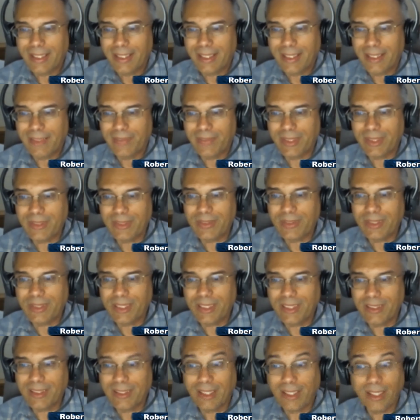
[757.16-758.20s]
And
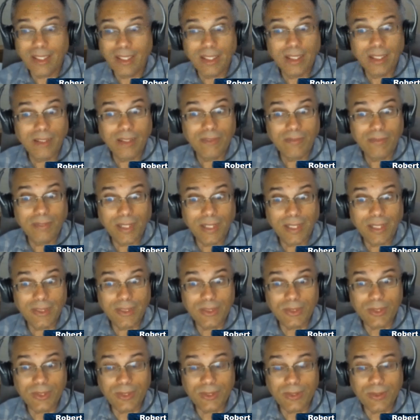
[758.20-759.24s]
eventually, love
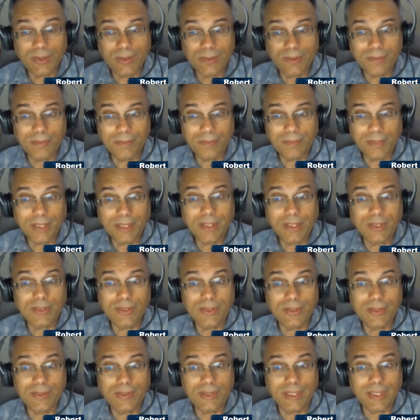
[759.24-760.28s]
finds you
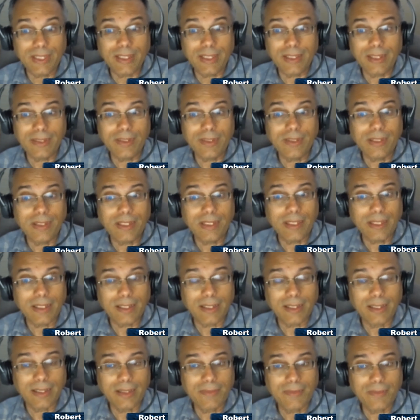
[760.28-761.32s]
because you need it. You
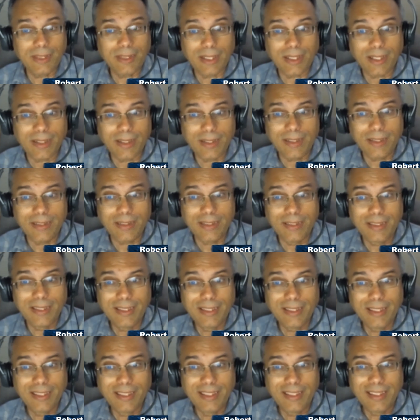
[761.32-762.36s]
can't live without it.
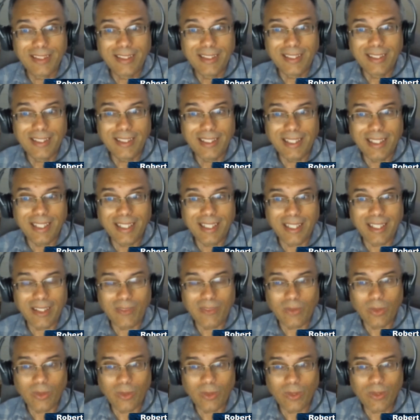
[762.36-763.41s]

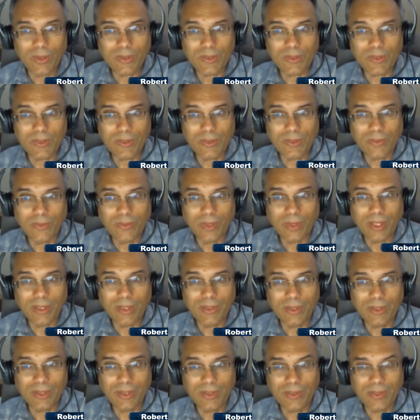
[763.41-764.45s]
And of course,
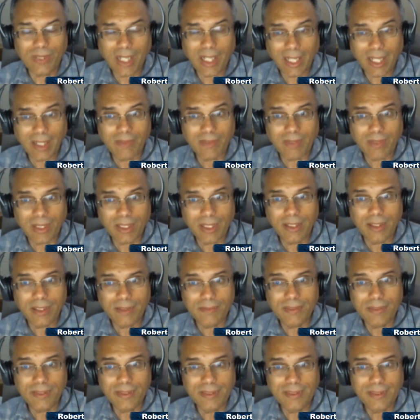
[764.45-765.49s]
when you have
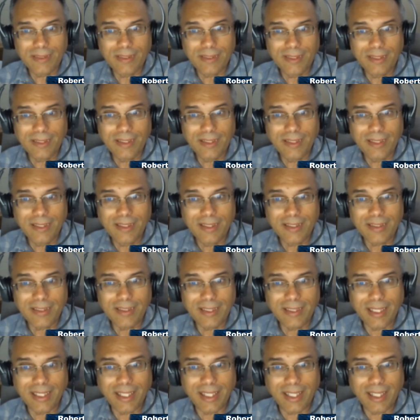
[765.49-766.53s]
love,
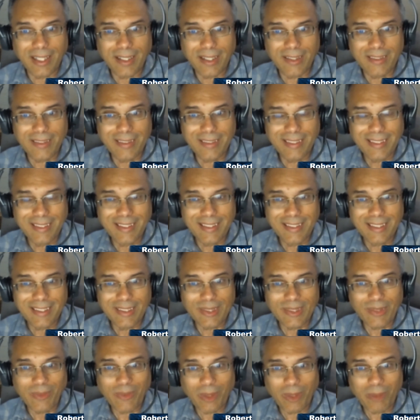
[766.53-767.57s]
then
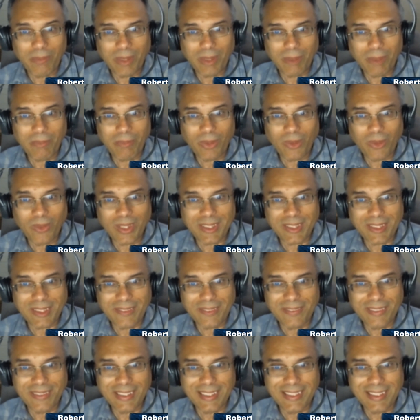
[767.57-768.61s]
you are being
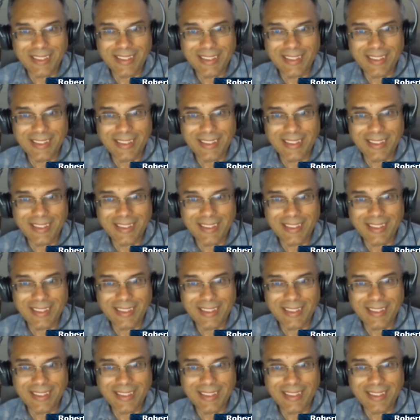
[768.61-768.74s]
progressive.